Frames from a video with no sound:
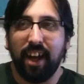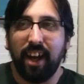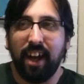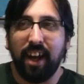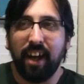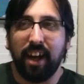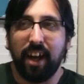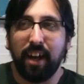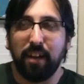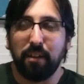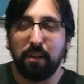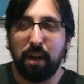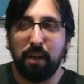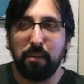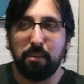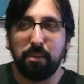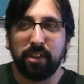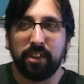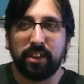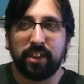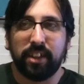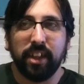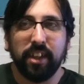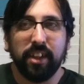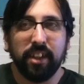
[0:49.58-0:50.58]
I, I
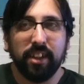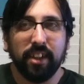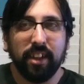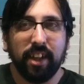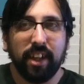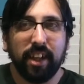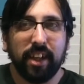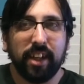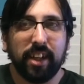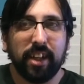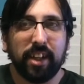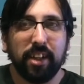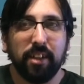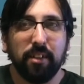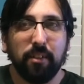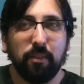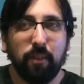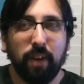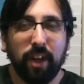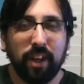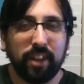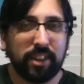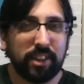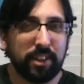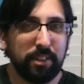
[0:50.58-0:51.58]
was gonna like
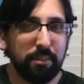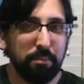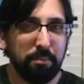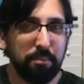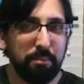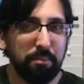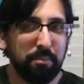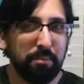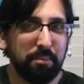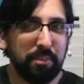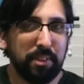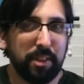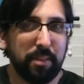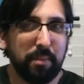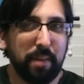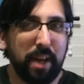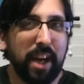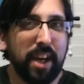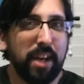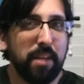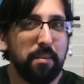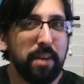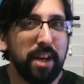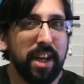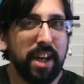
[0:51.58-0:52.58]
watch some some
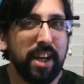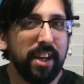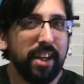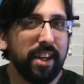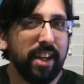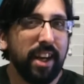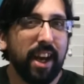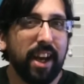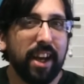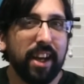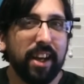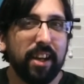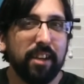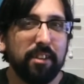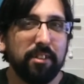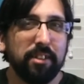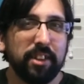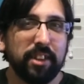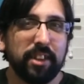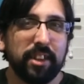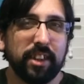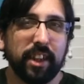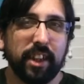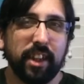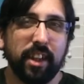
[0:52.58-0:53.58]
anime, and I was
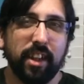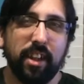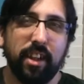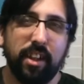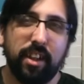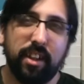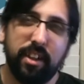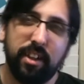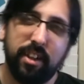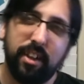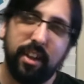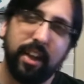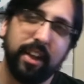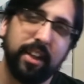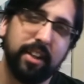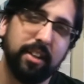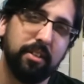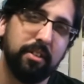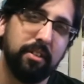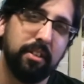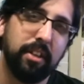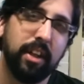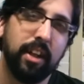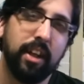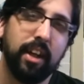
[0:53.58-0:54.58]
just like, oh, I
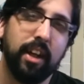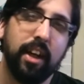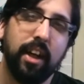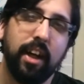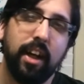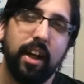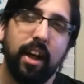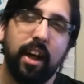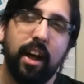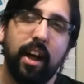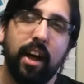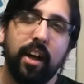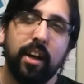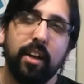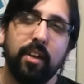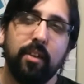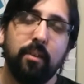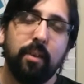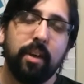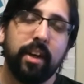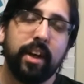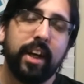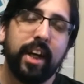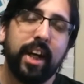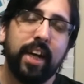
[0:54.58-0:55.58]
don't, I don't
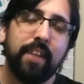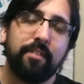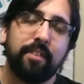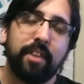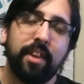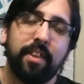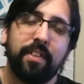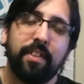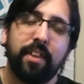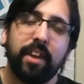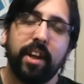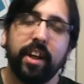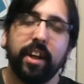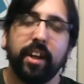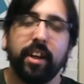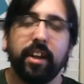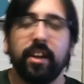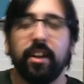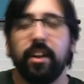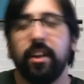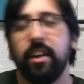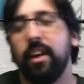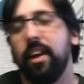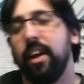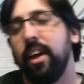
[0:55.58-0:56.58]
want to have to
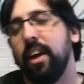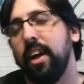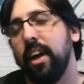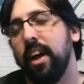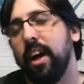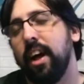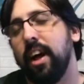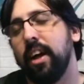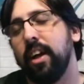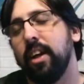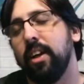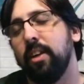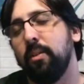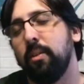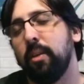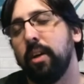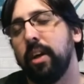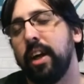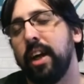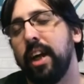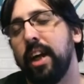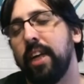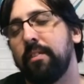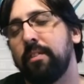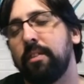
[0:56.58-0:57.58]
think. I don't want
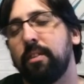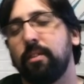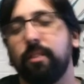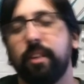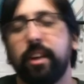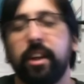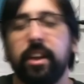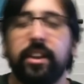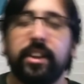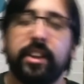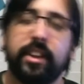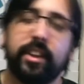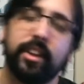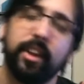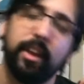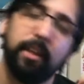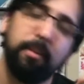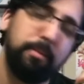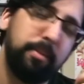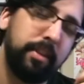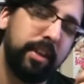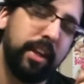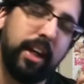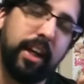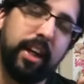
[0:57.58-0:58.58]
to have to read
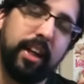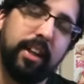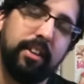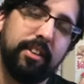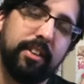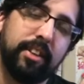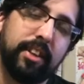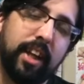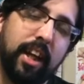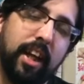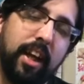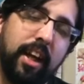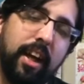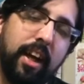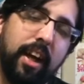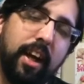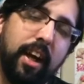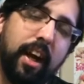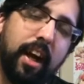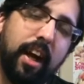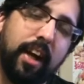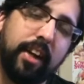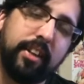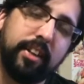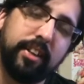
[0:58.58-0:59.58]
subtitles.
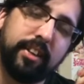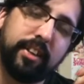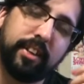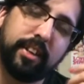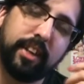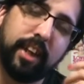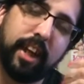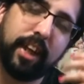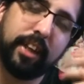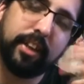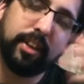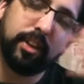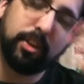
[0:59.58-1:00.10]
I just I